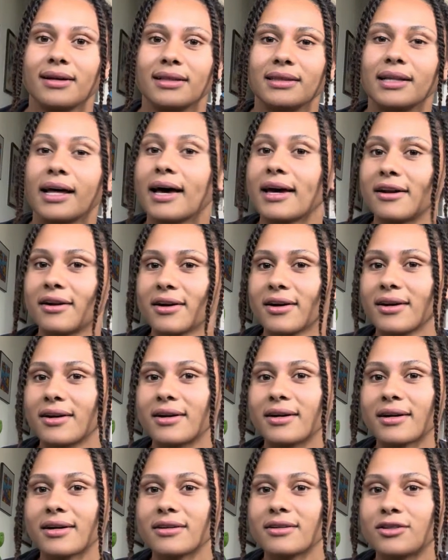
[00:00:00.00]

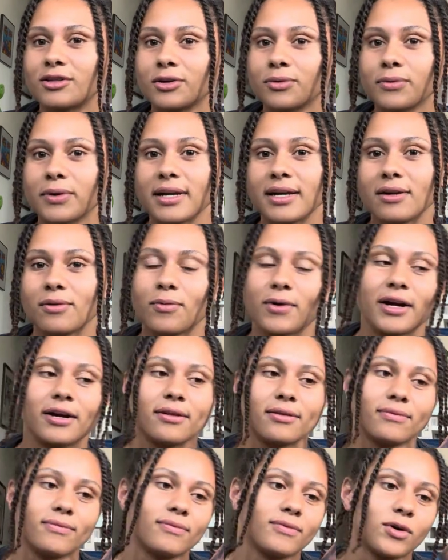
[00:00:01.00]
lighter to read,
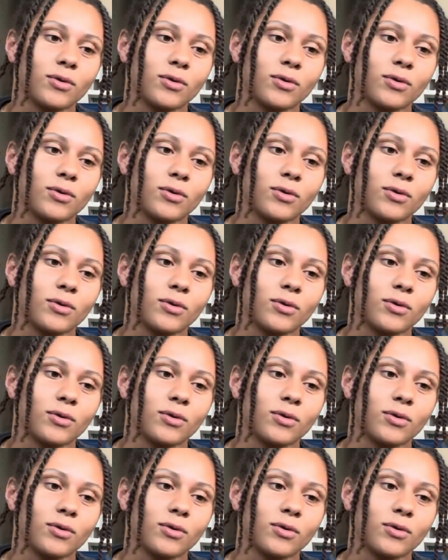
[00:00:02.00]
where